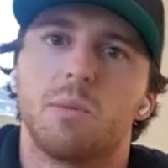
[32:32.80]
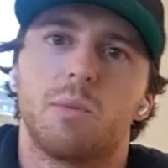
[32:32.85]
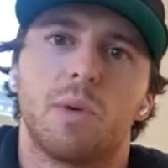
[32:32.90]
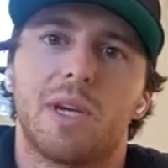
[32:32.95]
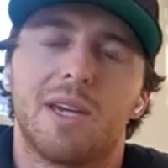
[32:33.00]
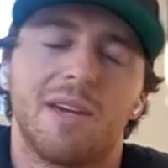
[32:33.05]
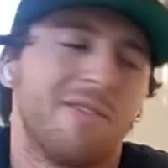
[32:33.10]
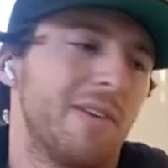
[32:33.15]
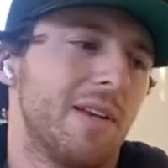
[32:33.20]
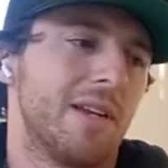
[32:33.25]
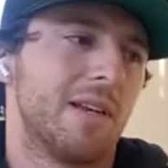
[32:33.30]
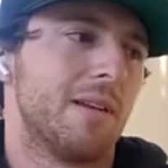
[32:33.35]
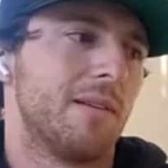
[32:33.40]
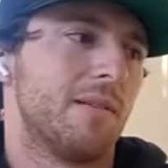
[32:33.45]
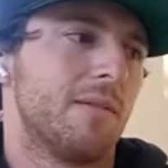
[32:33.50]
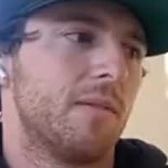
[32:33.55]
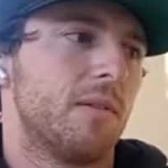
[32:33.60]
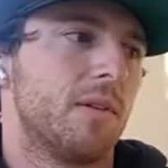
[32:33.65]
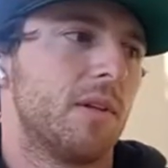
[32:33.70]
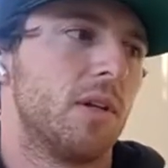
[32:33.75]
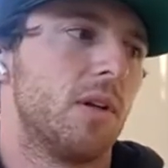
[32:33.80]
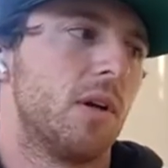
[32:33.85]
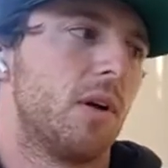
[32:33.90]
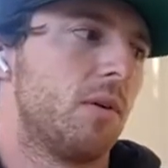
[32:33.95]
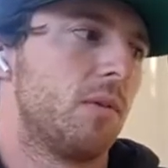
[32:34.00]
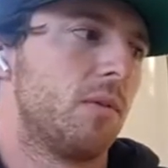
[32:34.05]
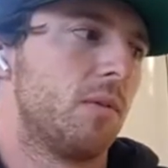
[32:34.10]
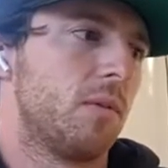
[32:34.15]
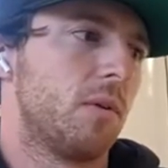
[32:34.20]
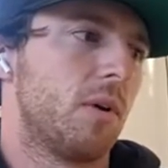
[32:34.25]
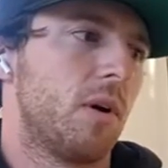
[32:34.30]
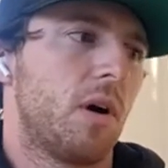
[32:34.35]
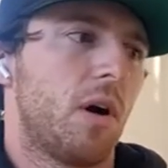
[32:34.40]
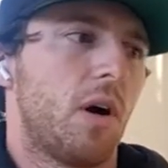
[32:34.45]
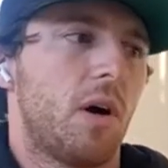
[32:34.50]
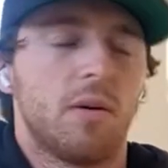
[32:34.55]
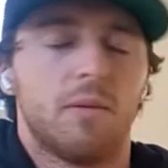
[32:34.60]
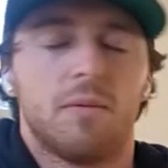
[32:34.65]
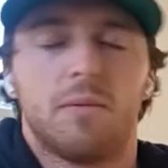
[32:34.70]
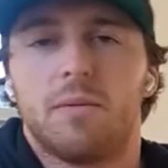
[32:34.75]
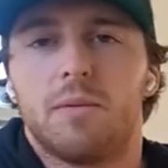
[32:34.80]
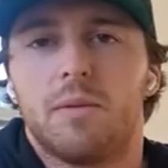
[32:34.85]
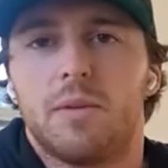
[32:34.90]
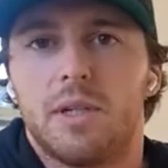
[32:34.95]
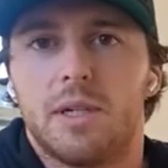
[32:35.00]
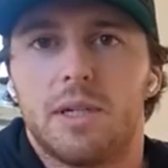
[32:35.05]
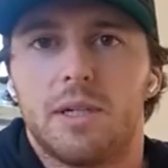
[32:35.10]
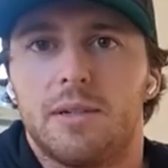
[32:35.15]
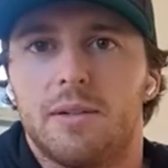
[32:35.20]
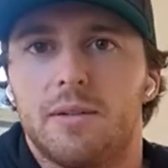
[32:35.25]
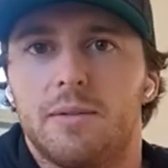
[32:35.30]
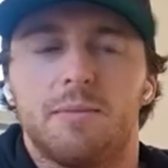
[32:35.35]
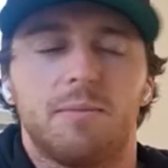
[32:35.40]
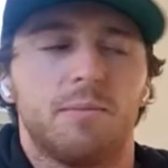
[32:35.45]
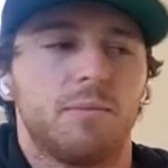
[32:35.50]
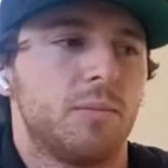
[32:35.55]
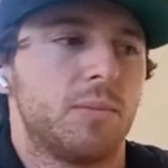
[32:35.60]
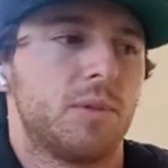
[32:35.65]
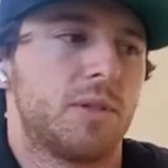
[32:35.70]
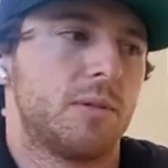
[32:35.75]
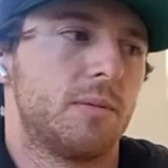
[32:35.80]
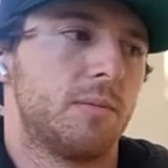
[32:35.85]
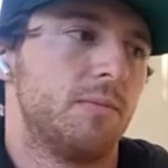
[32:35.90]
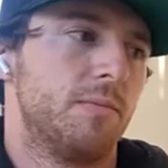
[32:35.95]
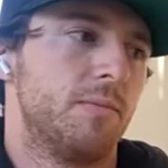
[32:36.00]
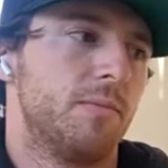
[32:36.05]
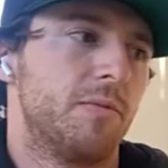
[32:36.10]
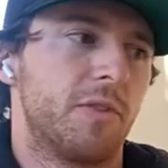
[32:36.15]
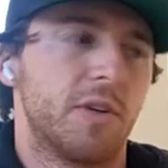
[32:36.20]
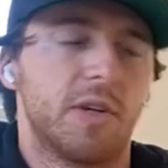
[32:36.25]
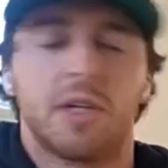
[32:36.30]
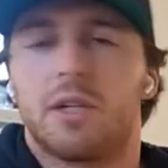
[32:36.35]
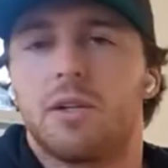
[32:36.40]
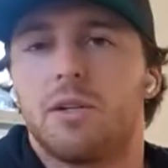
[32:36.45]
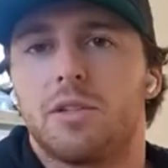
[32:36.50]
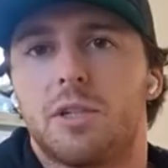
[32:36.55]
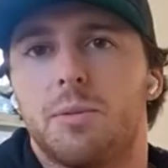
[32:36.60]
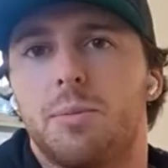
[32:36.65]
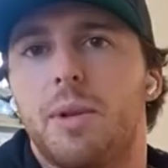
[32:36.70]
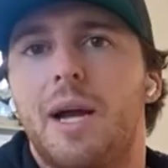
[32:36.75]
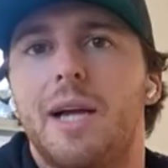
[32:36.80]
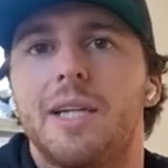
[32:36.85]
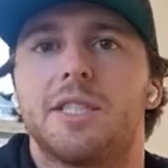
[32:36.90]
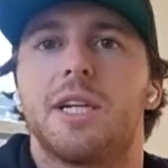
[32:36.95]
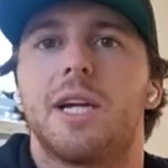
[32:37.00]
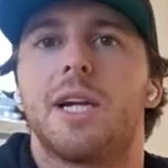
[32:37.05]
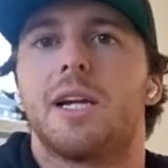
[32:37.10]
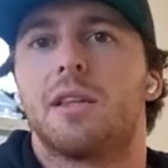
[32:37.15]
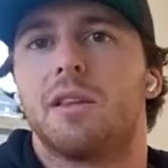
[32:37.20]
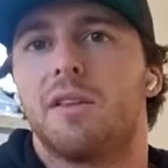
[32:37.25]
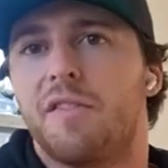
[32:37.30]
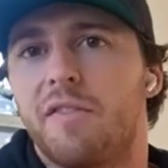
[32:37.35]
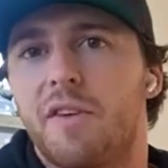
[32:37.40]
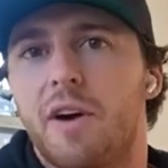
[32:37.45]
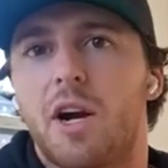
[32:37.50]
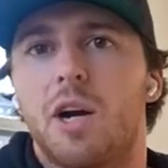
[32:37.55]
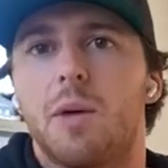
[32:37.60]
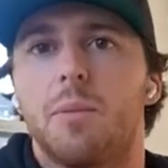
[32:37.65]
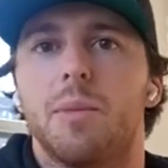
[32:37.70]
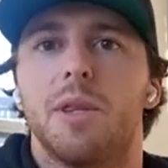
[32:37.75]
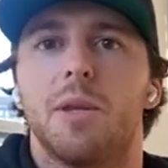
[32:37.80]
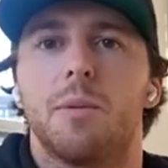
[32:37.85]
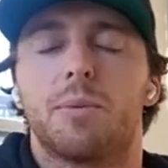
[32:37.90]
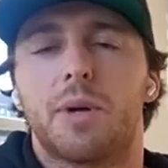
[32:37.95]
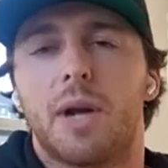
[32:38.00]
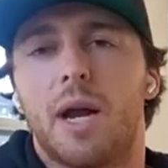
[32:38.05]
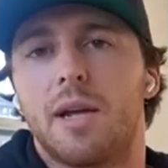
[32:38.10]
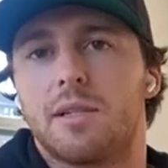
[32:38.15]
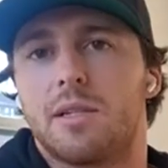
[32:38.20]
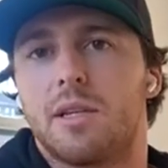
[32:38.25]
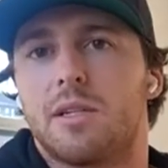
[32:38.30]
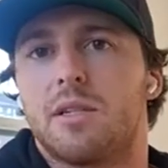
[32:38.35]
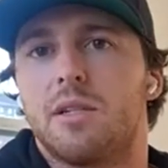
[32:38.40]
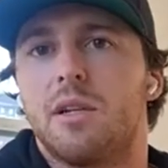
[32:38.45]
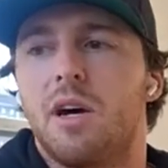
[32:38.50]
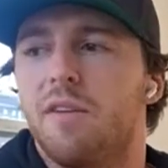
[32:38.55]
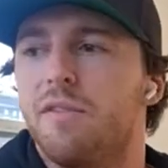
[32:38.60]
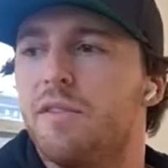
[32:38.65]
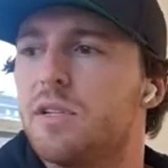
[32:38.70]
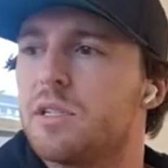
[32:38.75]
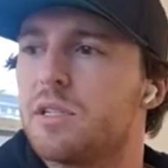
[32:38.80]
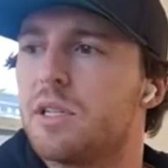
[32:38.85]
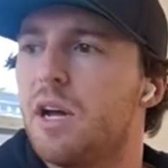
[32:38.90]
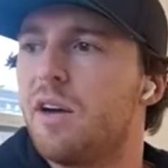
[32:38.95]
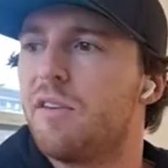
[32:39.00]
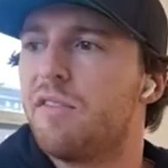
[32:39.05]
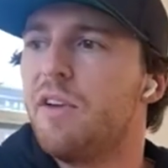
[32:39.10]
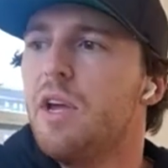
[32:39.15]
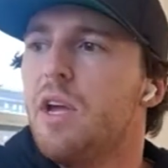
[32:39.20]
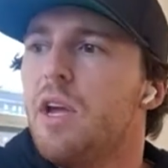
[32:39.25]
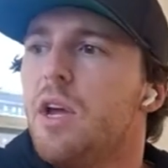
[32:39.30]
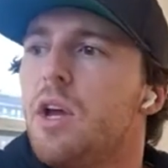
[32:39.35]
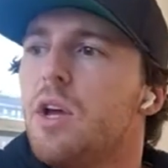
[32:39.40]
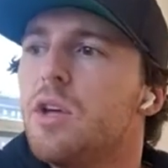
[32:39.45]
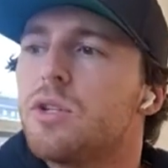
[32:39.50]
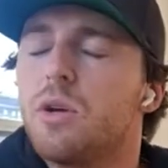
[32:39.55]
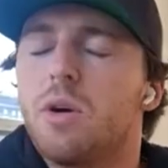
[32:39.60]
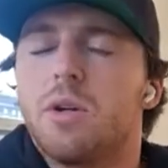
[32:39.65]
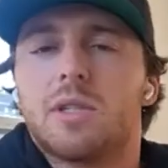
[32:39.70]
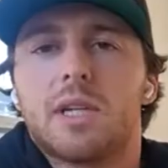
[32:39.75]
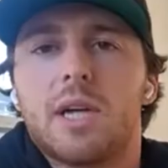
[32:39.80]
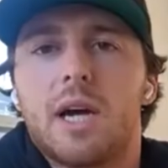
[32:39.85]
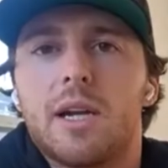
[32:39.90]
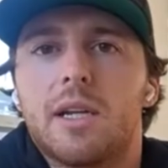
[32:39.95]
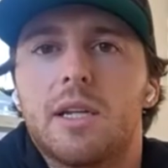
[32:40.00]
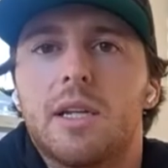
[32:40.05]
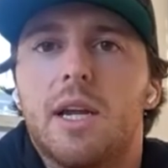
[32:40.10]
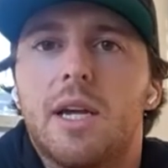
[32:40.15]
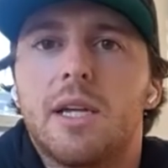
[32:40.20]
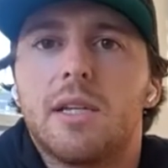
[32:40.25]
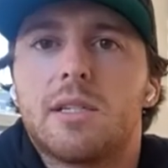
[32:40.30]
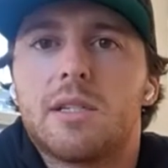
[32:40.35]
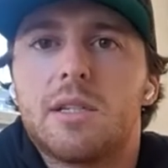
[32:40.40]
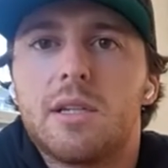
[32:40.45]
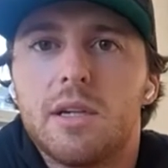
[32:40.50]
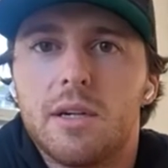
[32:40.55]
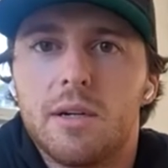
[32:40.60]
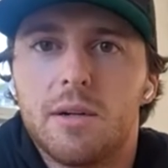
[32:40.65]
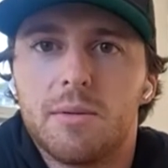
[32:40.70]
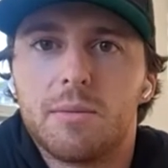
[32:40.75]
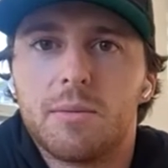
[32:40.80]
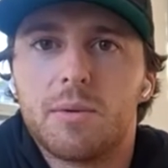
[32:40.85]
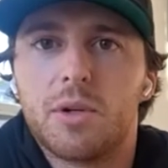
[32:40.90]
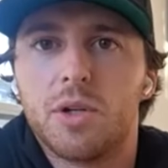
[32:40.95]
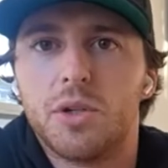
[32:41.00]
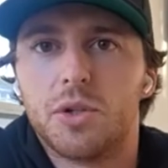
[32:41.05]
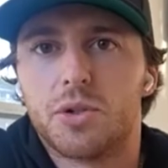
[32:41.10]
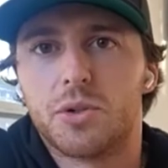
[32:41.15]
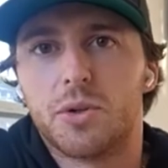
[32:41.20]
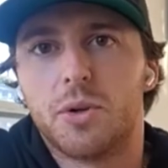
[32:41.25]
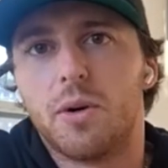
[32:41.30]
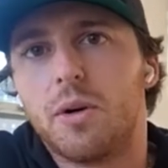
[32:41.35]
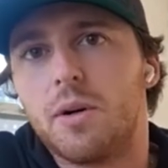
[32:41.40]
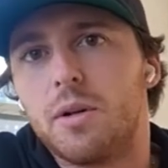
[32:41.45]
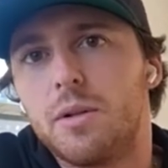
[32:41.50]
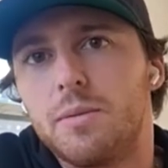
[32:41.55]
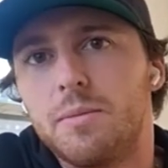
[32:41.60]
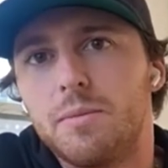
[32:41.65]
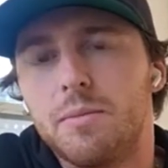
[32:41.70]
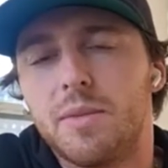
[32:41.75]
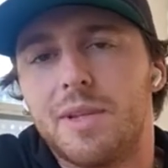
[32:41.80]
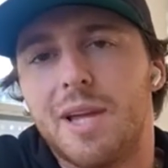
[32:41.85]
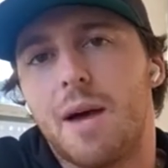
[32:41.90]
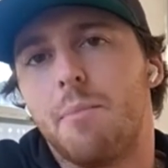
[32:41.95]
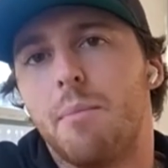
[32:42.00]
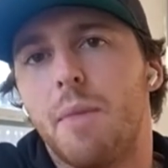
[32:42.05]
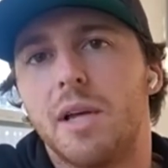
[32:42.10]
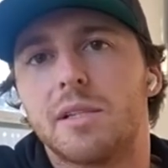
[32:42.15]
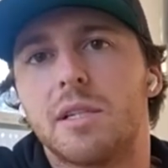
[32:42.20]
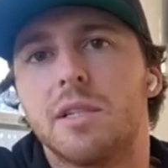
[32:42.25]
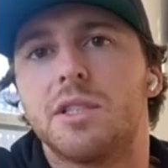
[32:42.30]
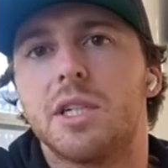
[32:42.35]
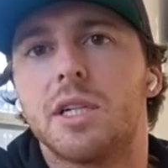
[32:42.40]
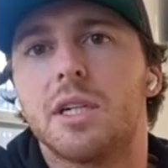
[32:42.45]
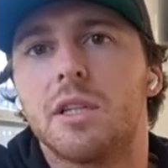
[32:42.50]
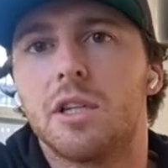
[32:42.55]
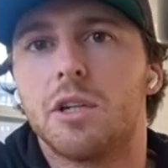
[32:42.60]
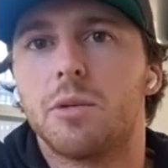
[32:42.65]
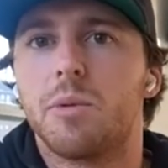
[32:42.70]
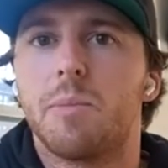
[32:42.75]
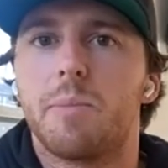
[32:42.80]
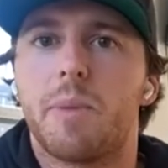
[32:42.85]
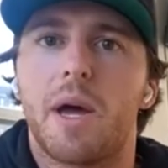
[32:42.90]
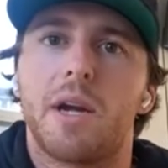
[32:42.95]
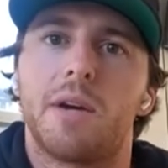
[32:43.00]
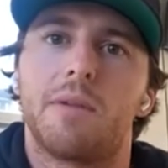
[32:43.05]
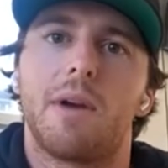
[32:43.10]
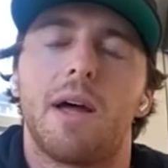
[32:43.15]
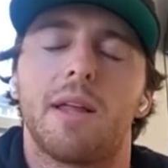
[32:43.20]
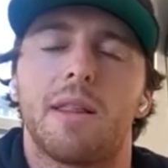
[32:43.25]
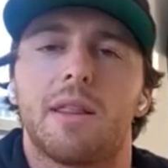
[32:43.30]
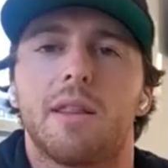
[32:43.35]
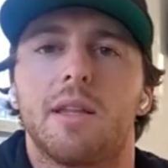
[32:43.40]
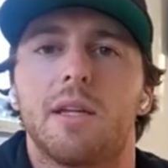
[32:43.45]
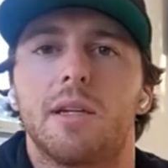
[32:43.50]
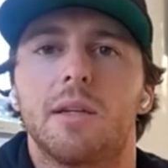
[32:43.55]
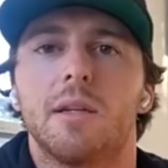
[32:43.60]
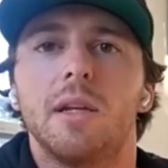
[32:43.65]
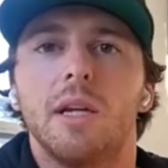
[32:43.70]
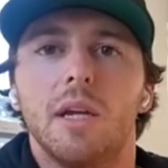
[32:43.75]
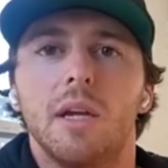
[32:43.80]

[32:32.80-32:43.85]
given, the vertical supply chain and the farm and the process and all this stuff. So it's kind of nice to control that messaging a little bit better rather than